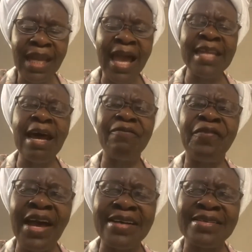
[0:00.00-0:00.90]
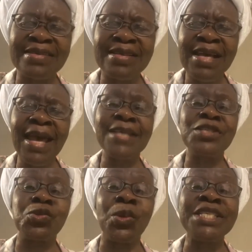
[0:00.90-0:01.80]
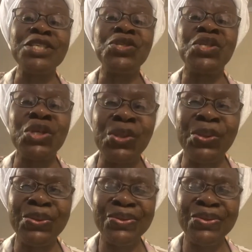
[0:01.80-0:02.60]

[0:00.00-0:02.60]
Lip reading: and the verse is 22.